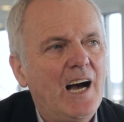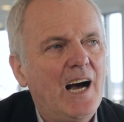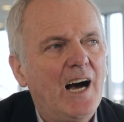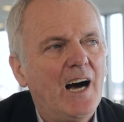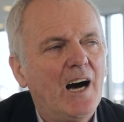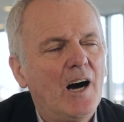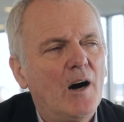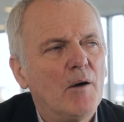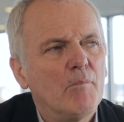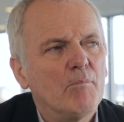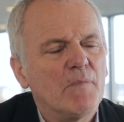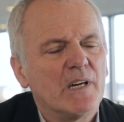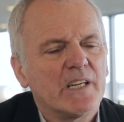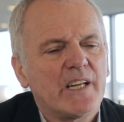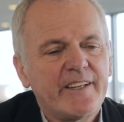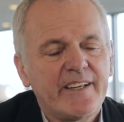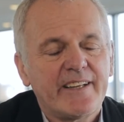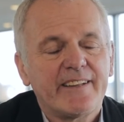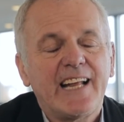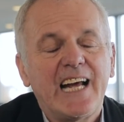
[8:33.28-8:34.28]
Um,
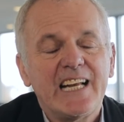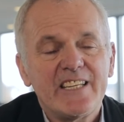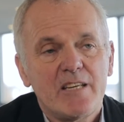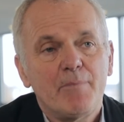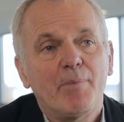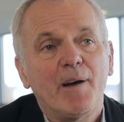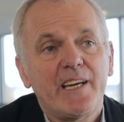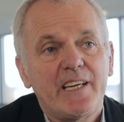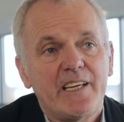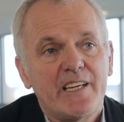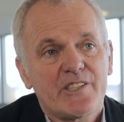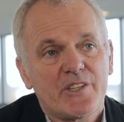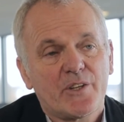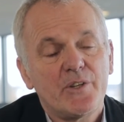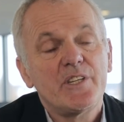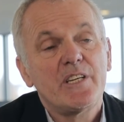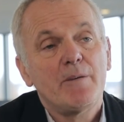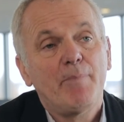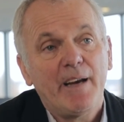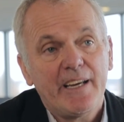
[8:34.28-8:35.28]
and I think that debate is a
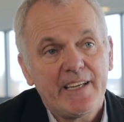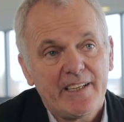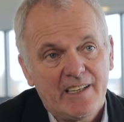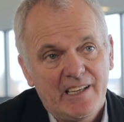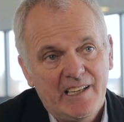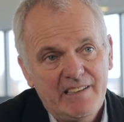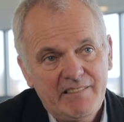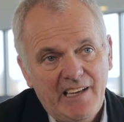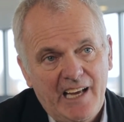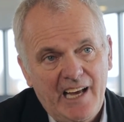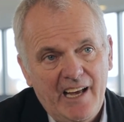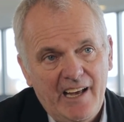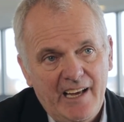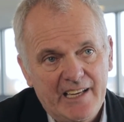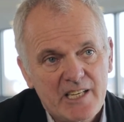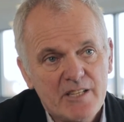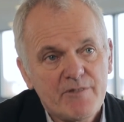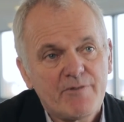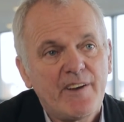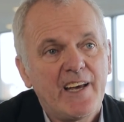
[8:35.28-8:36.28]
good debate
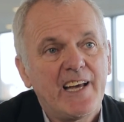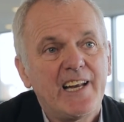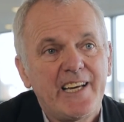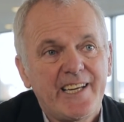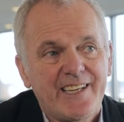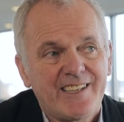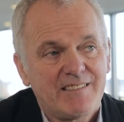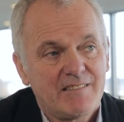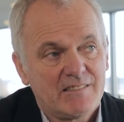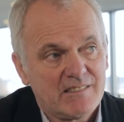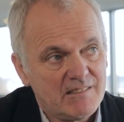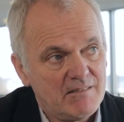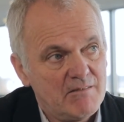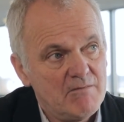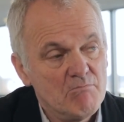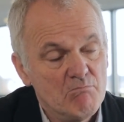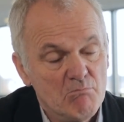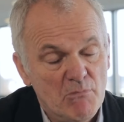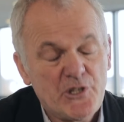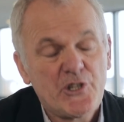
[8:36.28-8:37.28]
and is fairly
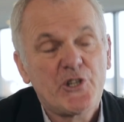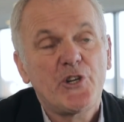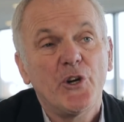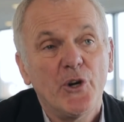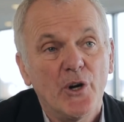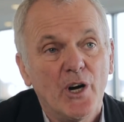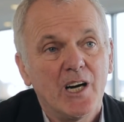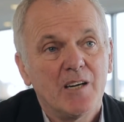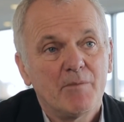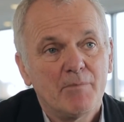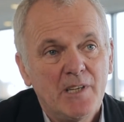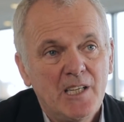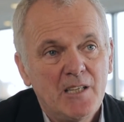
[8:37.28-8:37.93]
mature.